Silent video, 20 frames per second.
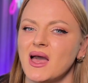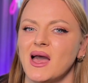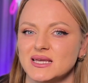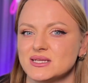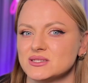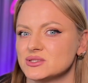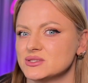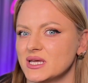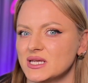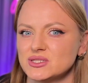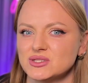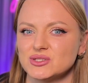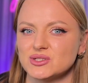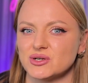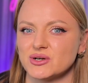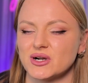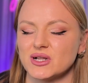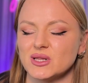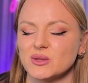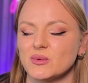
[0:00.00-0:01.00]
And today's
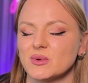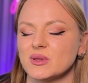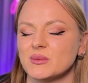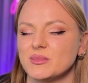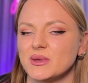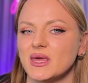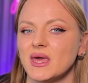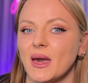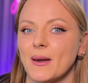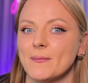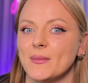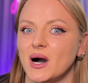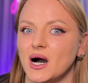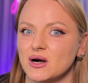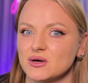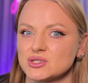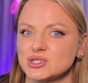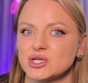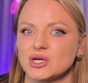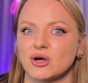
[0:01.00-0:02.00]
tutorial will be
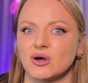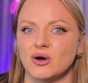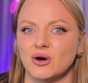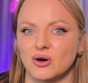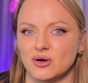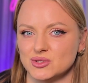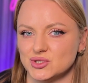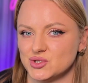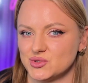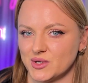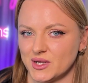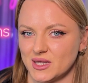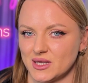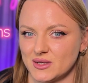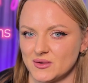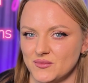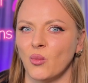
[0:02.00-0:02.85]
about contouring.